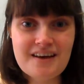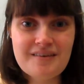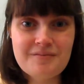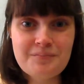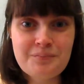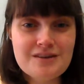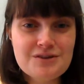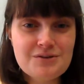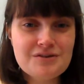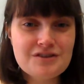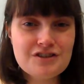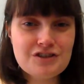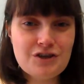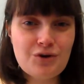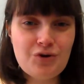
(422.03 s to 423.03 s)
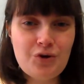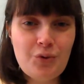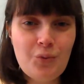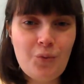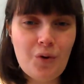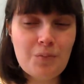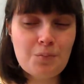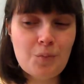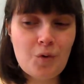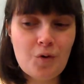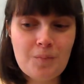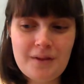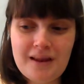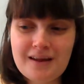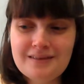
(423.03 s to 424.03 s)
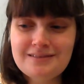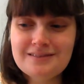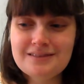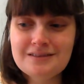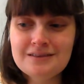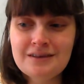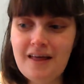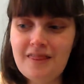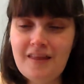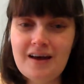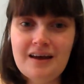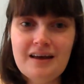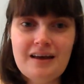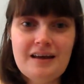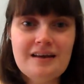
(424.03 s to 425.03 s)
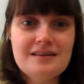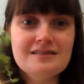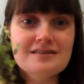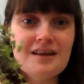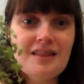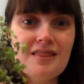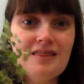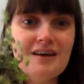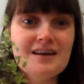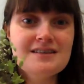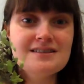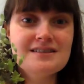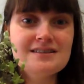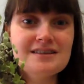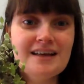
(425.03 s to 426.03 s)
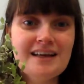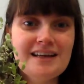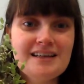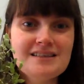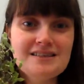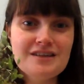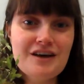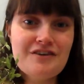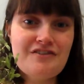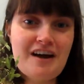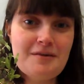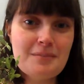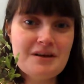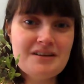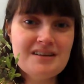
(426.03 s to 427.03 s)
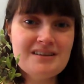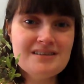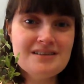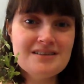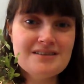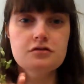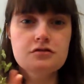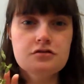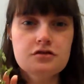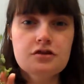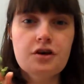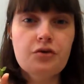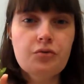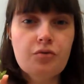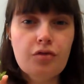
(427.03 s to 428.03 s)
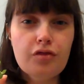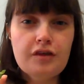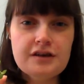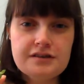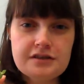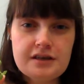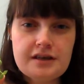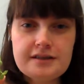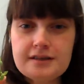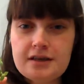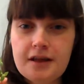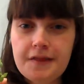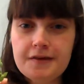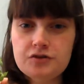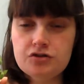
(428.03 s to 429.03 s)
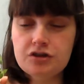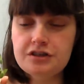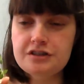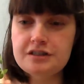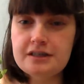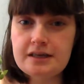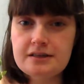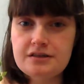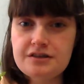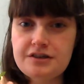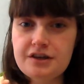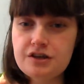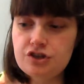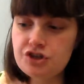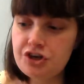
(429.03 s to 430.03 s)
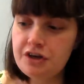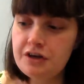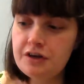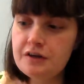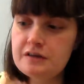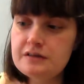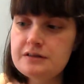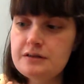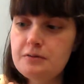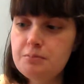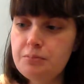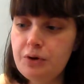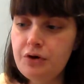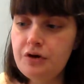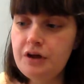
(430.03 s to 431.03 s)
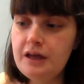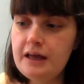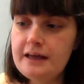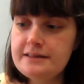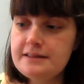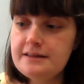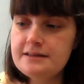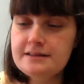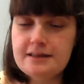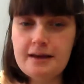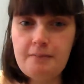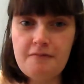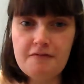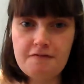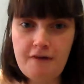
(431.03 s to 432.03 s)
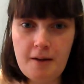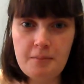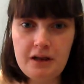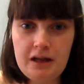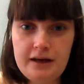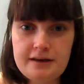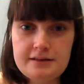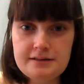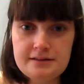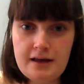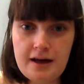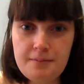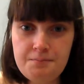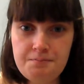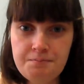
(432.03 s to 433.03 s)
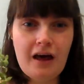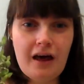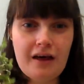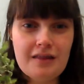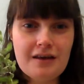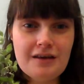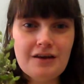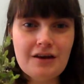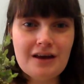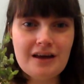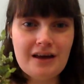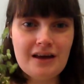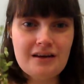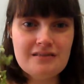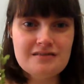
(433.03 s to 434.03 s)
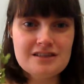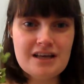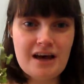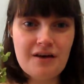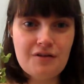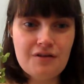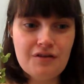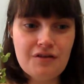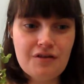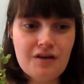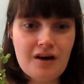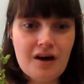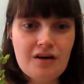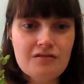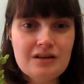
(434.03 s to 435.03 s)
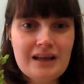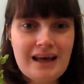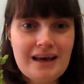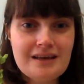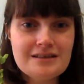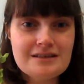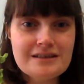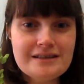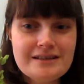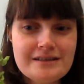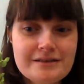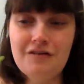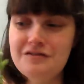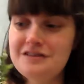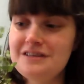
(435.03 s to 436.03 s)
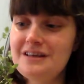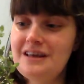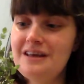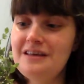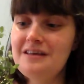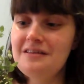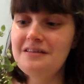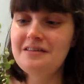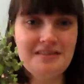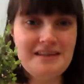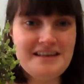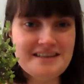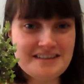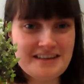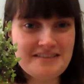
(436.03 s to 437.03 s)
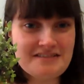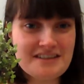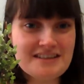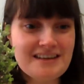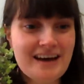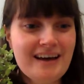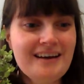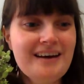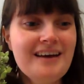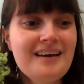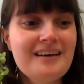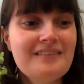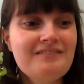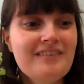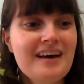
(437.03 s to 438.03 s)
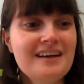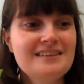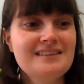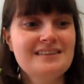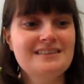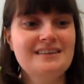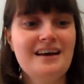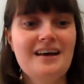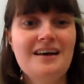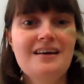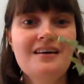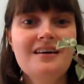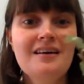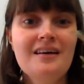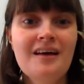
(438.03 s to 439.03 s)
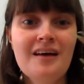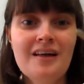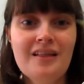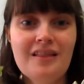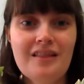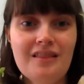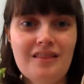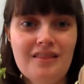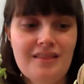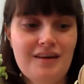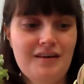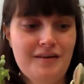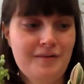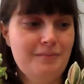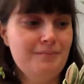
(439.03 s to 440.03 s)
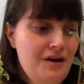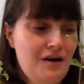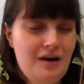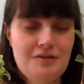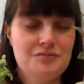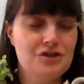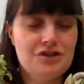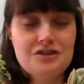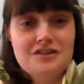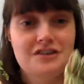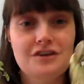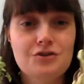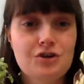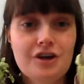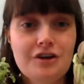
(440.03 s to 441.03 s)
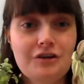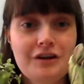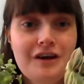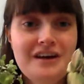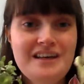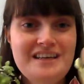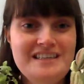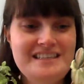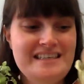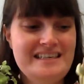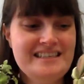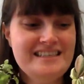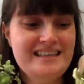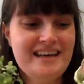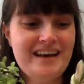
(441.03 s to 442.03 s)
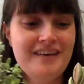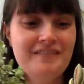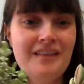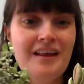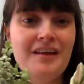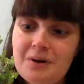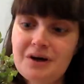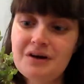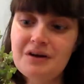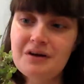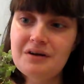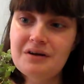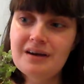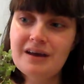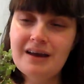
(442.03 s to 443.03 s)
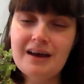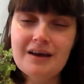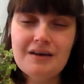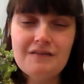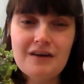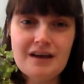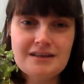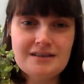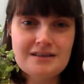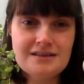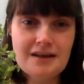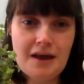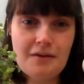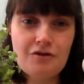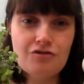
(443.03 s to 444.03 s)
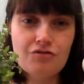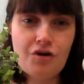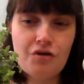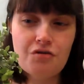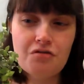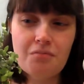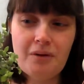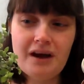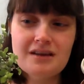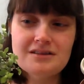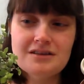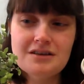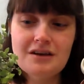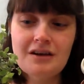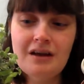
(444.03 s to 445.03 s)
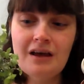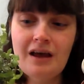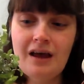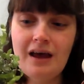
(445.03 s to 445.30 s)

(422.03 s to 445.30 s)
I do want to show you one more plant, and that is this Callisia Repens. So this isn't in the Tradescantia genus, but it is in the same family as them. I think you can kind of tell that they are related. Obviously these leaves are tiny compared to, say, I'm just going to say Tricolour, it's easier, but it kind of has the same growth pattern